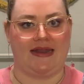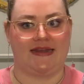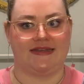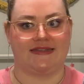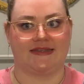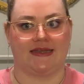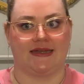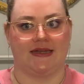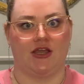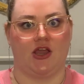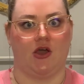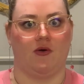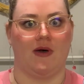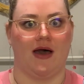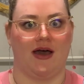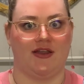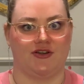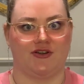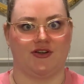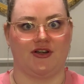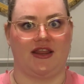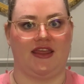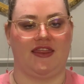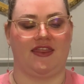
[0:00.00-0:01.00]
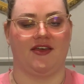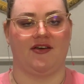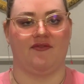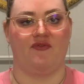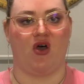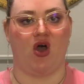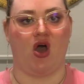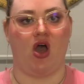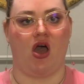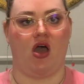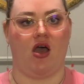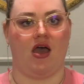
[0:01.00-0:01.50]
It's gonna go underneath of a
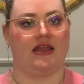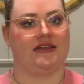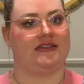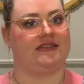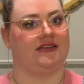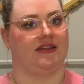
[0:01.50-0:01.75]
hot